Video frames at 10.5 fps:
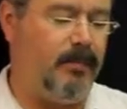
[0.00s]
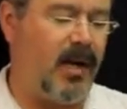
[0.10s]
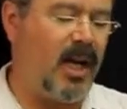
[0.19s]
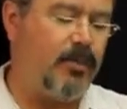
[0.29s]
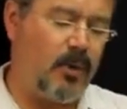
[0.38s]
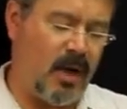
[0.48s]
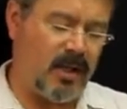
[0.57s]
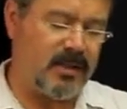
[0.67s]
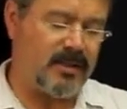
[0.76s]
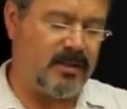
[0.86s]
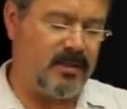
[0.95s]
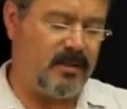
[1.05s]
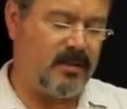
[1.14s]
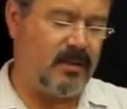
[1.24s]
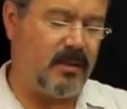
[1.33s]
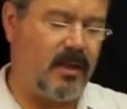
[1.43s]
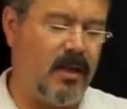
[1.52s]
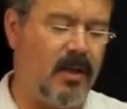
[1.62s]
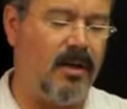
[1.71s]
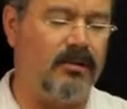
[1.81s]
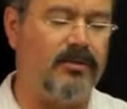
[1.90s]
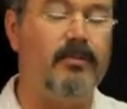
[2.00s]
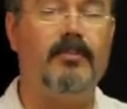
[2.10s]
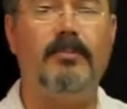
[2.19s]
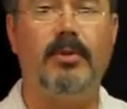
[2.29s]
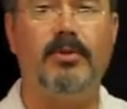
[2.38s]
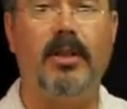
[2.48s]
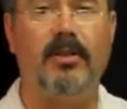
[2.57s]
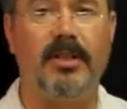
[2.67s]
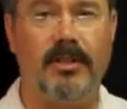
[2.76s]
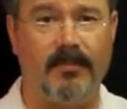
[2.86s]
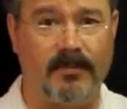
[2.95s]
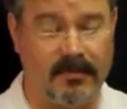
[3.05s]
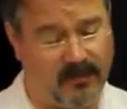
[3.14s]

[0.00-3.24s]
byproduct of plutonium